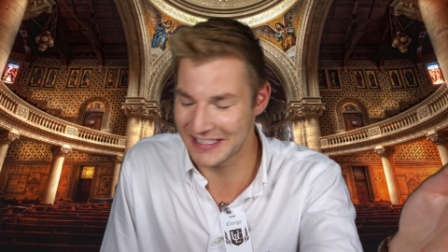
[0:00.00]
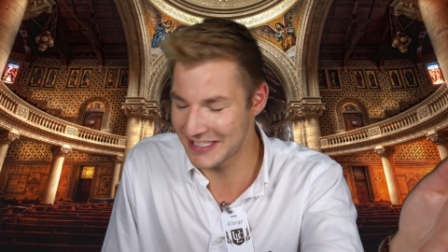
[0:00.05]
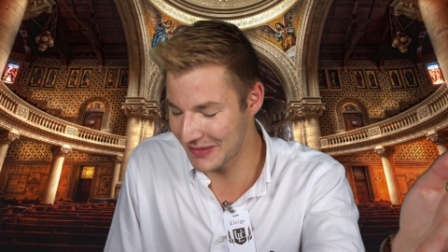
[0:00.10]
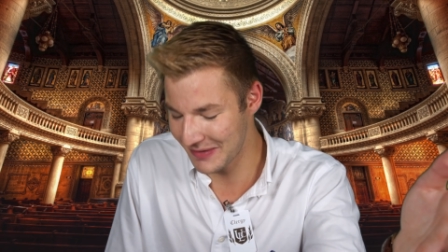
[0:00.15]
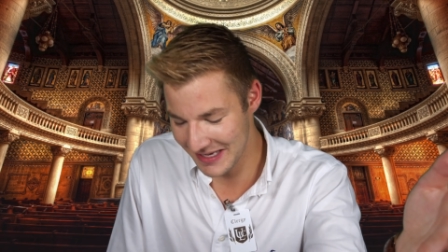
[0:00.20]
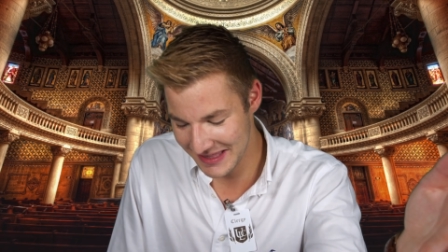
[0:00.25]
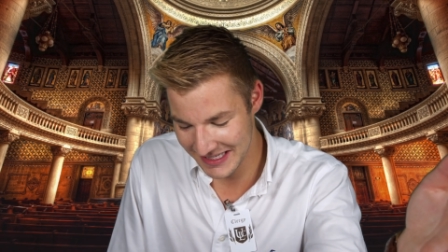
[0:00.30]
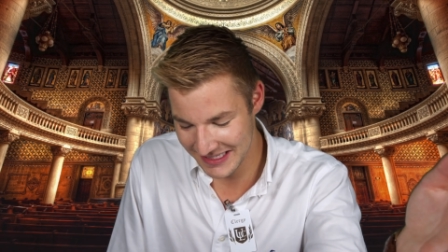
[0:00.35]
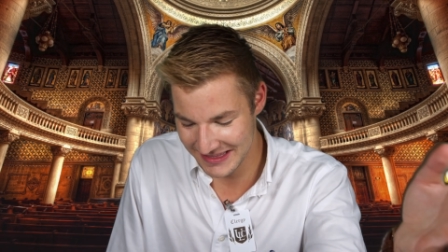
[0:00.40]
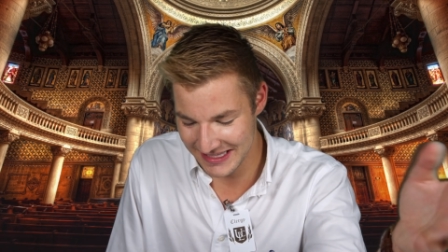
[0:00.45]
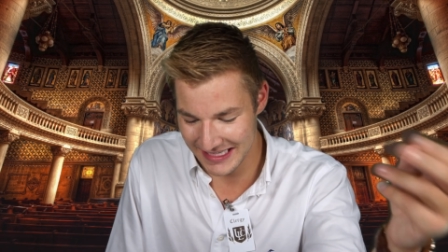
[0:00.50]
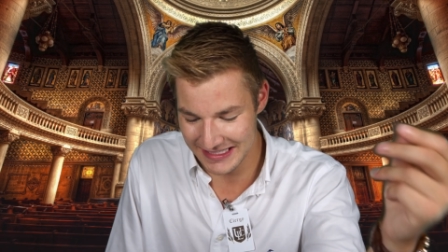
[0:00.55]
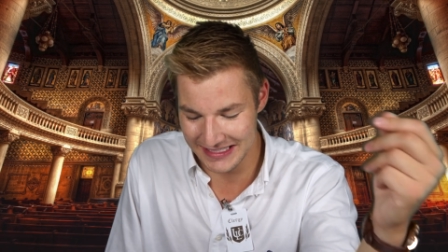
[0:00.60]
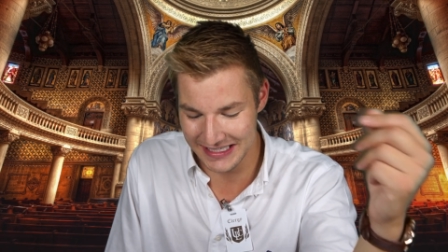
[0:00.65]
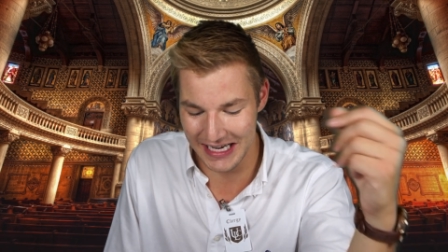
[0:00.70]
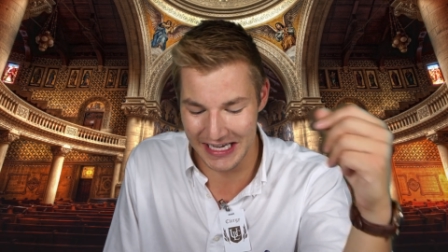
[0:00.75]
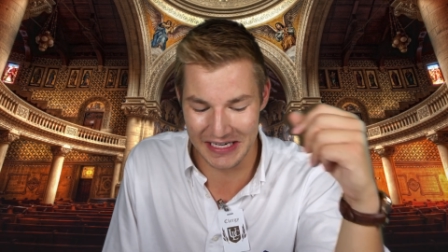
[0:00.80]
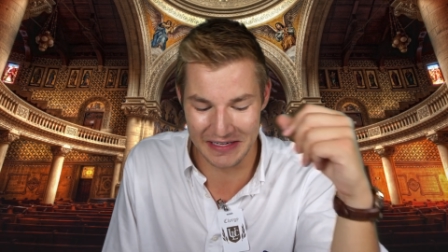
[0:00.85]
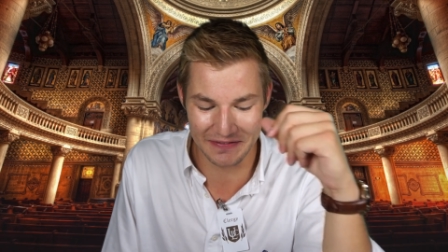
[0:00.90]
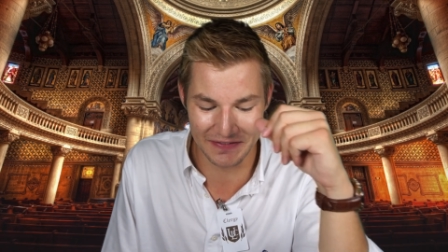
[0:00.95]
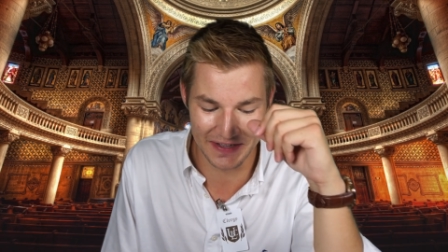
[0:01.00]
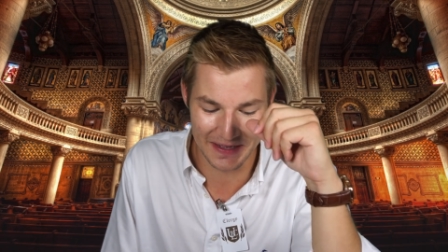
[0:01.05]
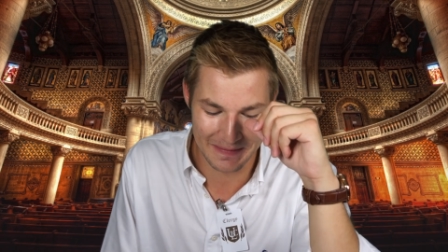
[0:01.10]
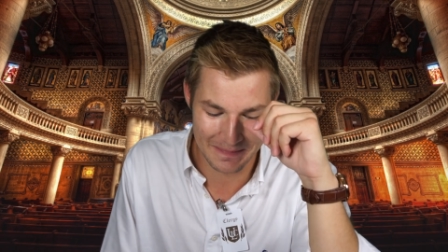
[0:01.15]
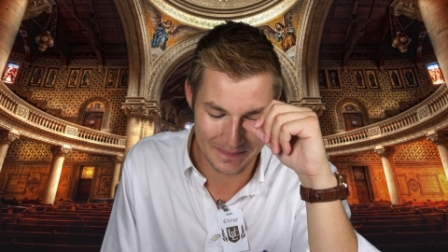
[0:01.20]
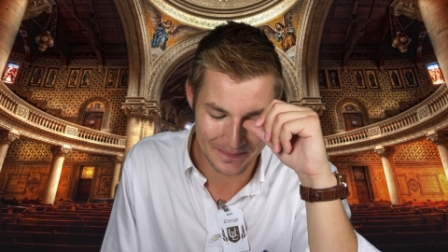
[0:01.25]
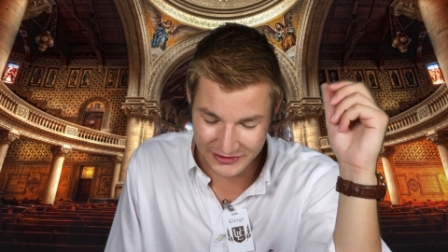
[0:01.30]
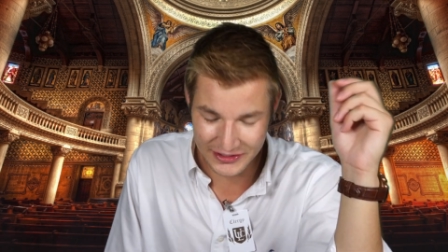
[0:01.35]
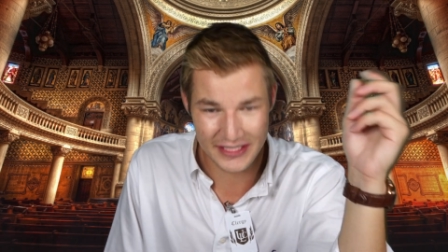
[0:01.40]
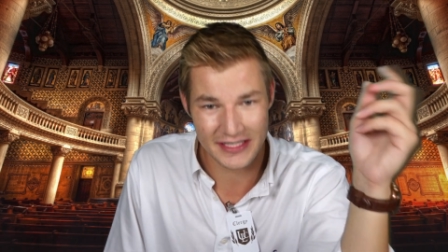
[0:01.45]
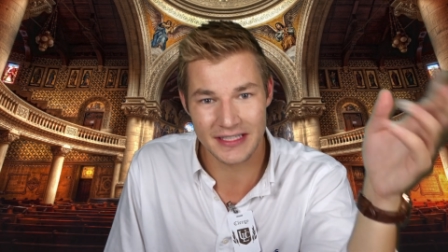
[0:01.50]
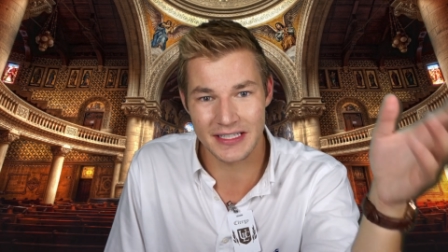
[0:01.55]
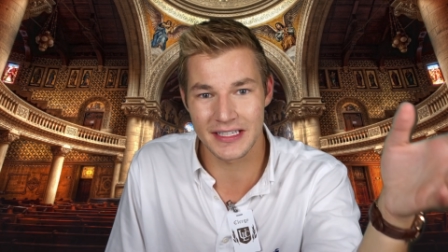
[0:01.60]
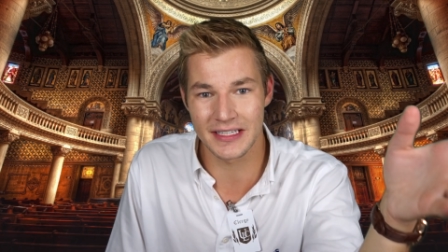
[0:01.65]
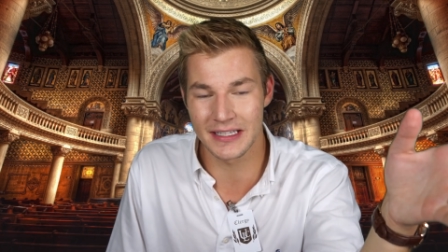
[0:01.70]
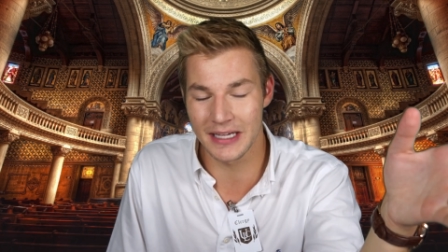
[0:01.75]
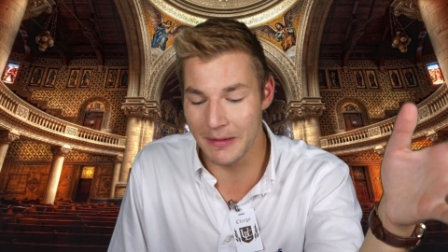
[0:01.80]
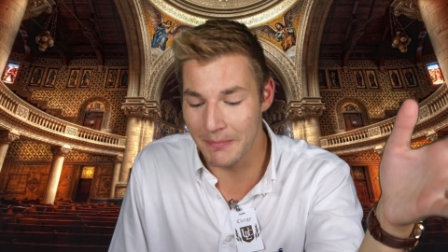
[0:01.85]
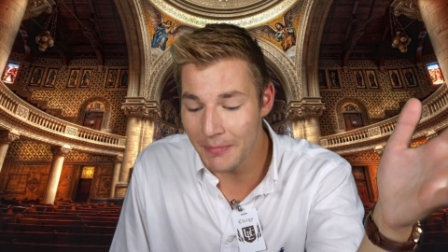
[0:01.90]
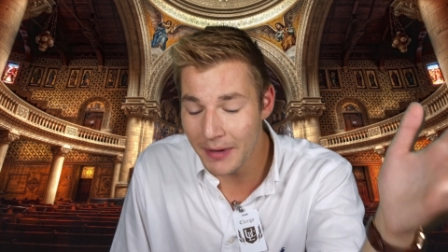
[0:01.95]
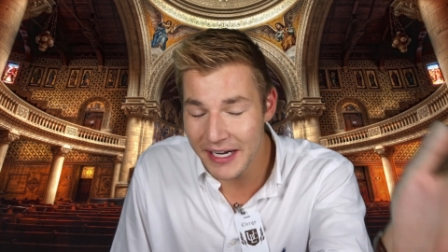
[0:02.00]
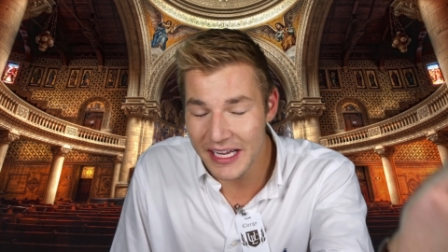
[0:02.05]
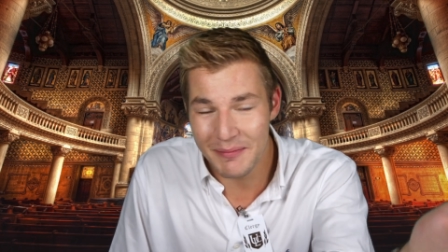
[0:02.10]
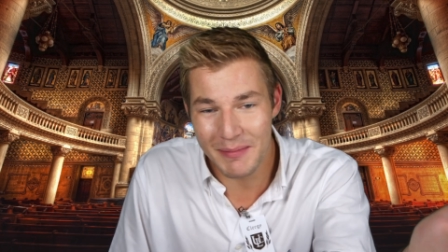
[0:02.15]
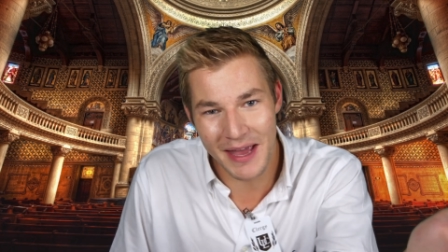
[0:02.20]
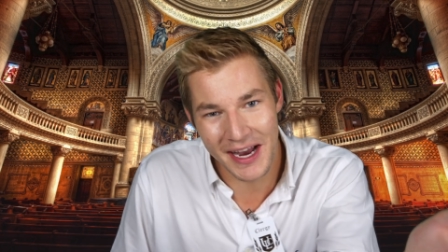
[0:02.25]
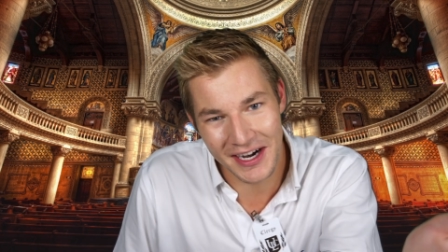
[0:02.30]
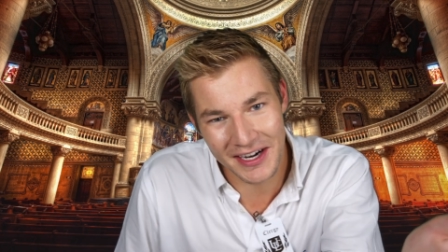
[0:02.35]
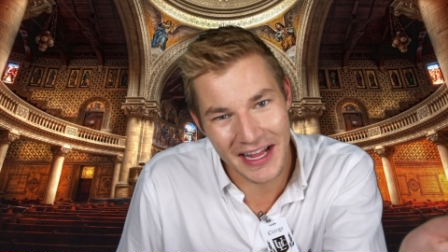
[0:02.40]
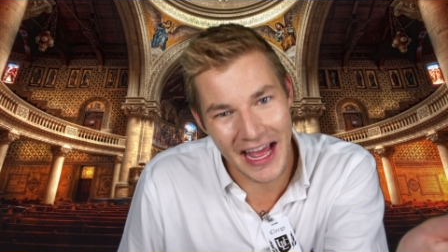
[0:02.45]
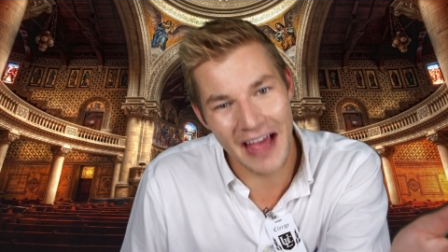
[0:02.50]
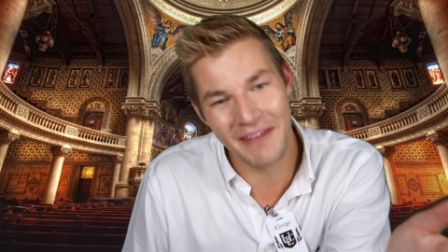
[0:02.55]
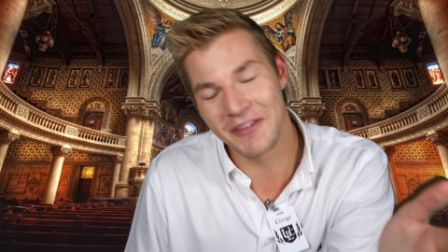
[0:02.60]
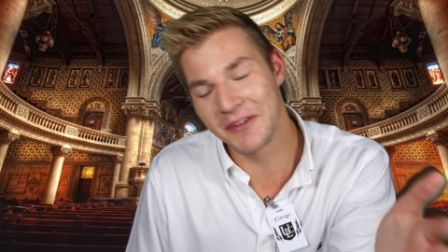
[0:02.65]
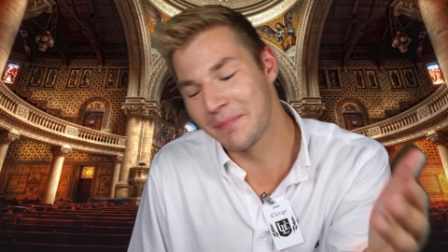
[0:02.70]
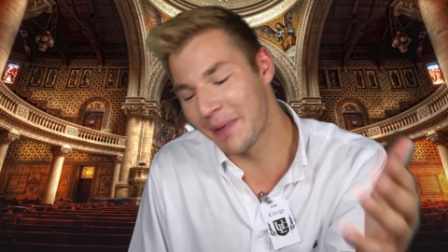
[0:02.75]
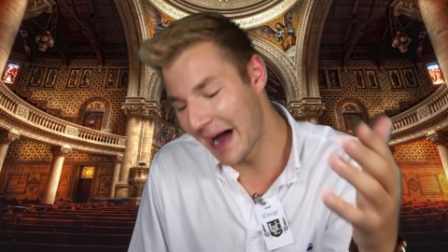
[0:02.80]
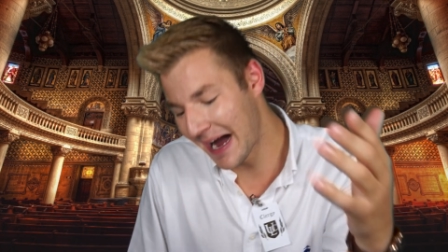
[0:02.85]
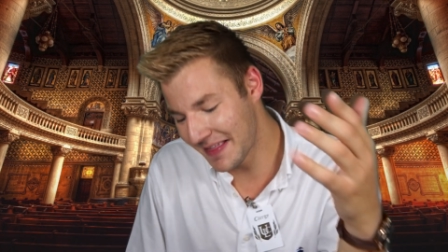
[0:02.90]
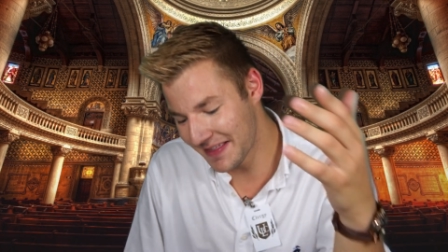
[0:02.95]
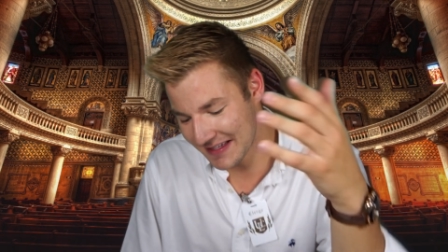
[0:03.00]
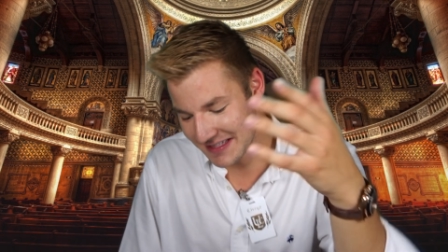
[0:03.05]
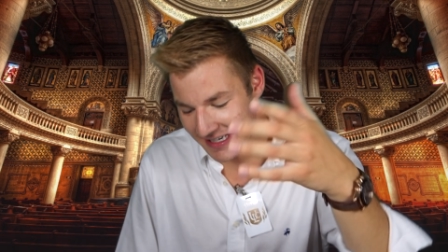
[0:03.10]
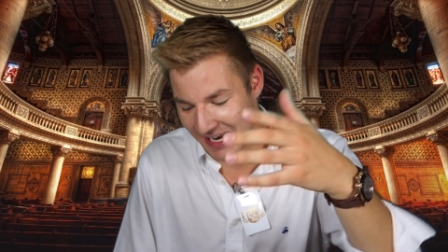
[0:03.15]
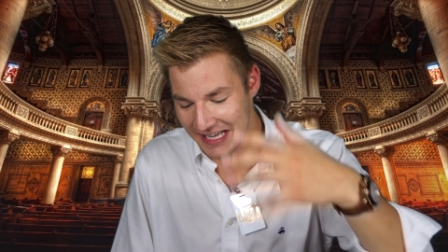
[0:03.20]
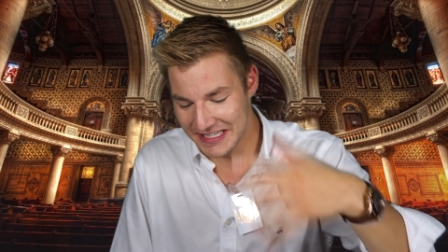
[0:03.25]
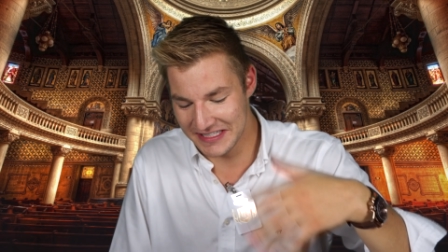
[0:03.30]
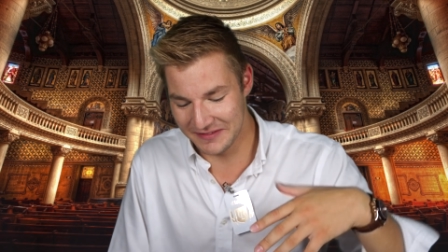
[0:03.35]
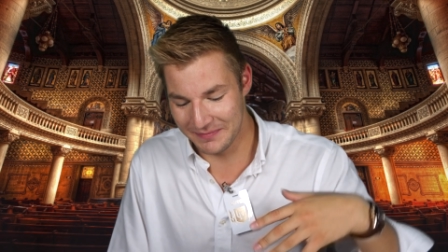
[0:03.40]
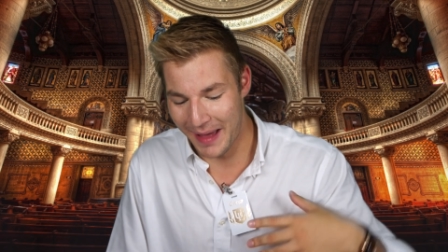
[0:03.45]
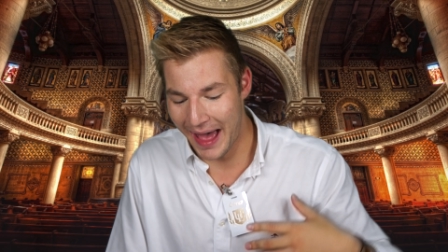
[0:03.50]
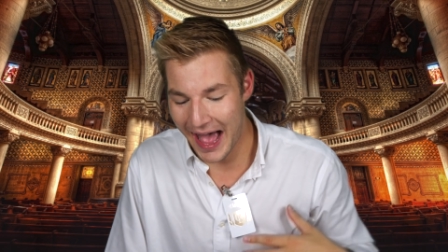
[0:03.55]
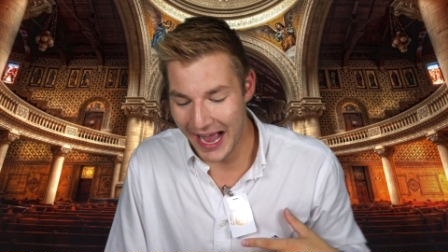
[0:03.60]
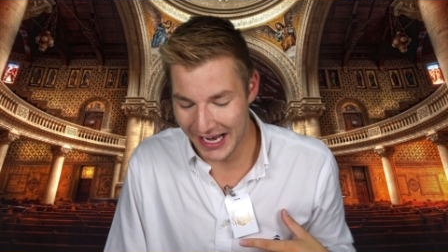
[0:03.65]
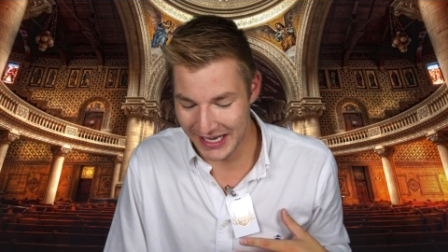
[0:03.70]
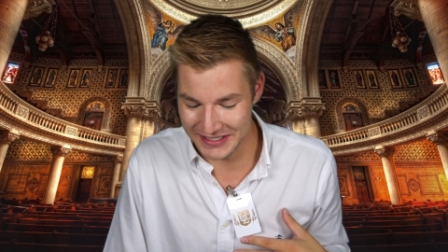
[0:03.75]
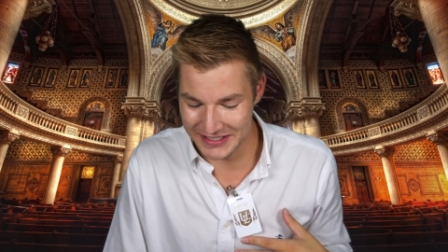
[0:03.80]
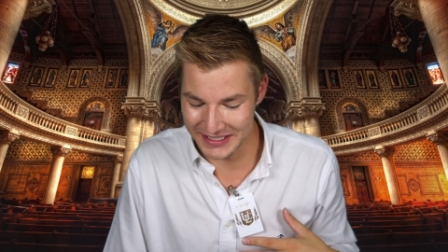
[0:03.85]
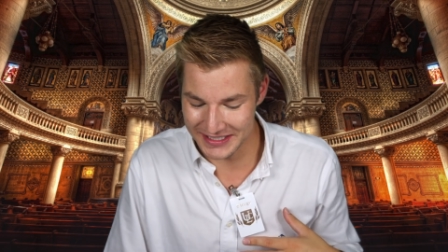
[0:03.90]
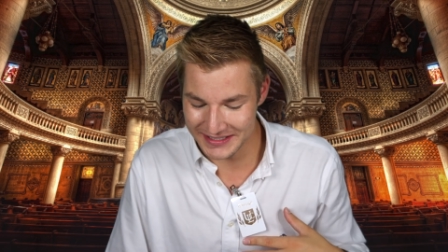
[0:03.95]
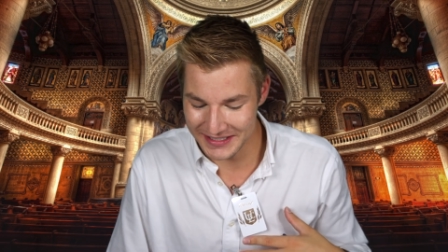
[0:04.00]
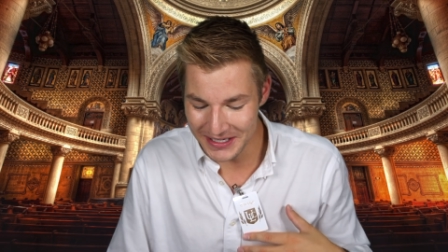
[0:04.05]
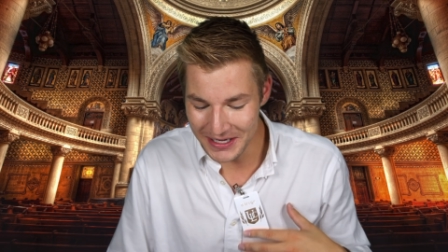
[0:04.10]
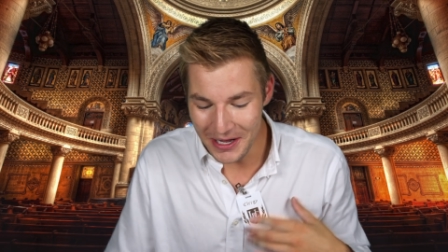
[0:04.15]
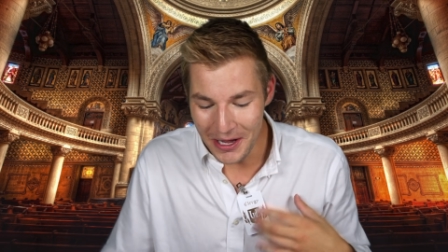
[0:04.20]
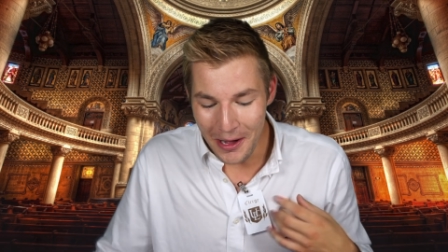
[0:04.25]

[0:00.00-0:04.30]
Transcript: So I think that's kind of um, just a, a moneymaker to have you buy these kinds of packages.